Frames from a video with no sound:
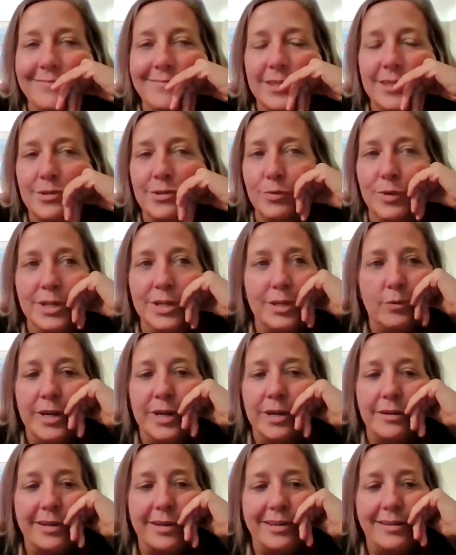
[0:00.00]
it was really
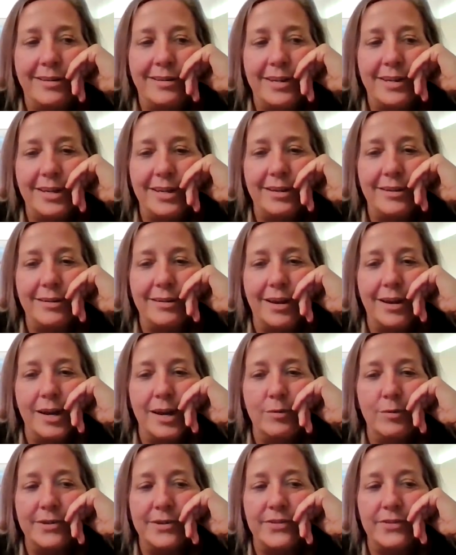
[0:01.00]
weird. He he I
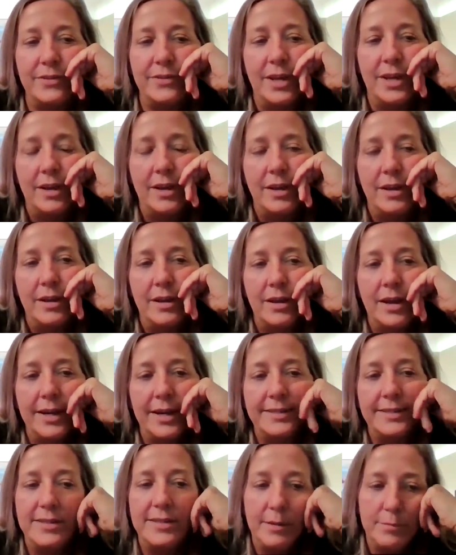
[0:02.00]
was I
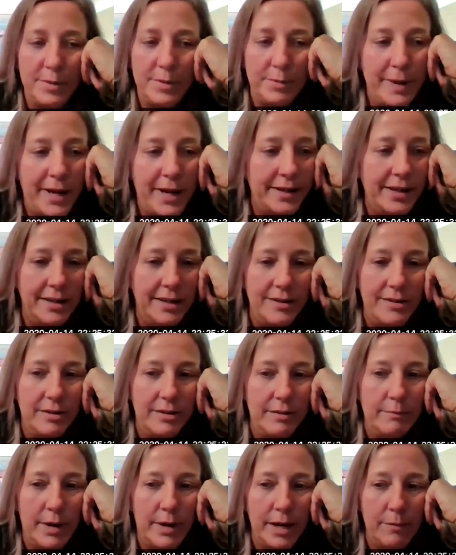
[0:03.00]
stepped back
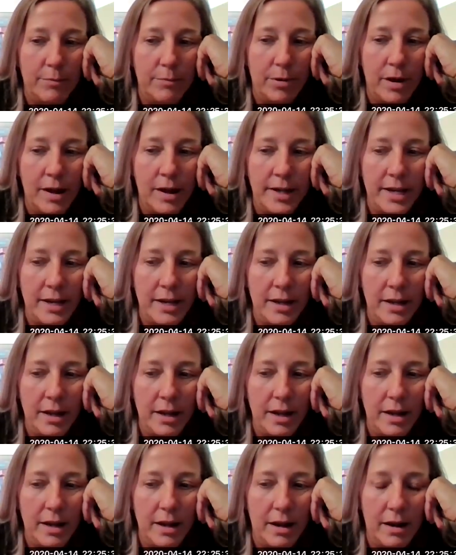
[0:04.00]
into my body,
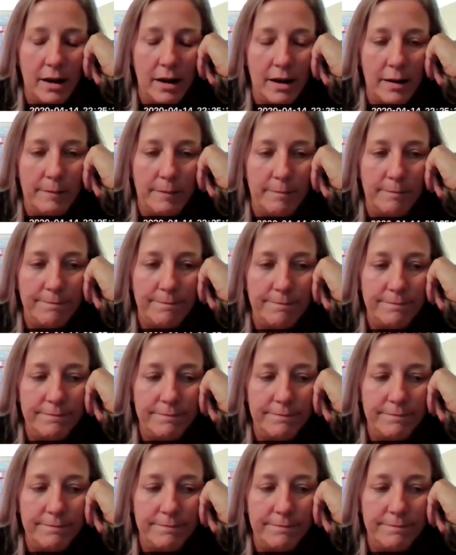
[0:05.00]
um,